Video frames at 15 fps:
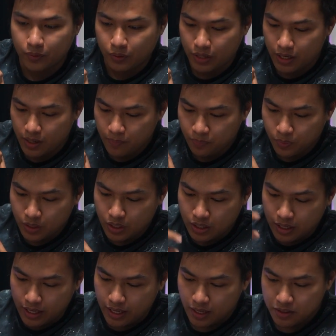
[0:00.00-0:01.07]
okay?
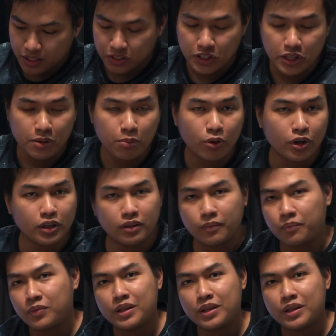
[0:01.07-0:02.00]
And the keyboard,